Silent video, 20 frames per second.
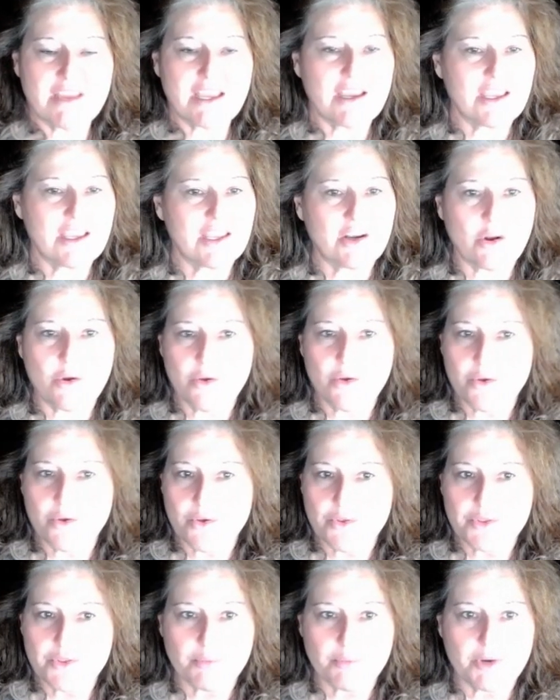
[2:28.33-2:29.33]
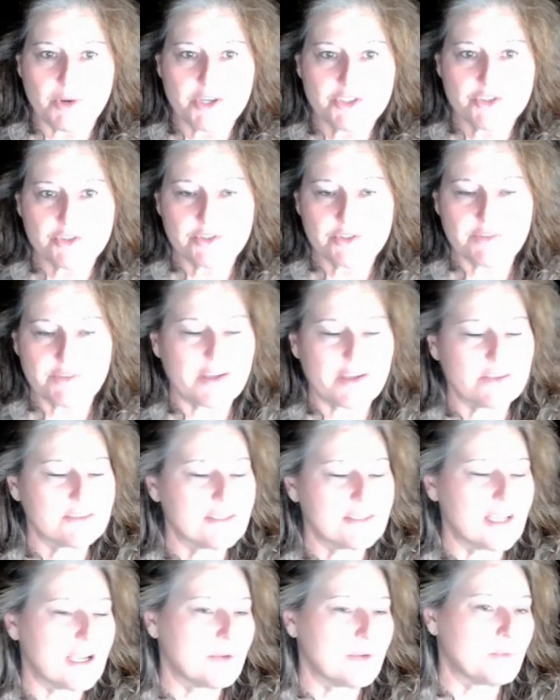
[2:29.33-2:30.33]
and all the pressures of
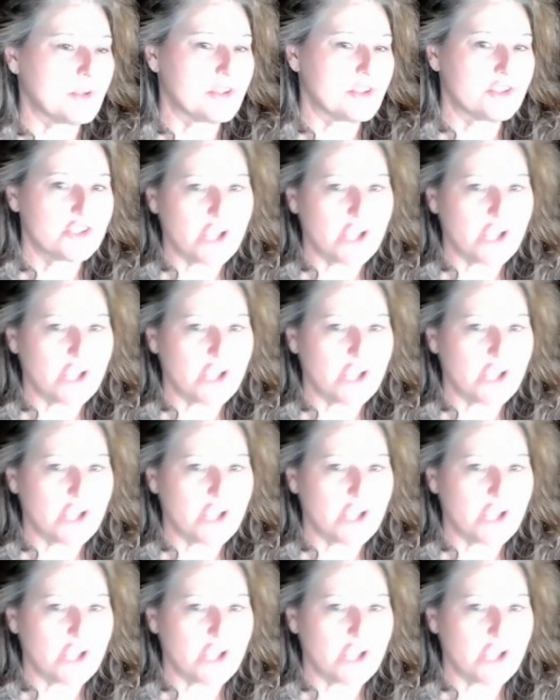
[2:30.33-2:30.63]
outside with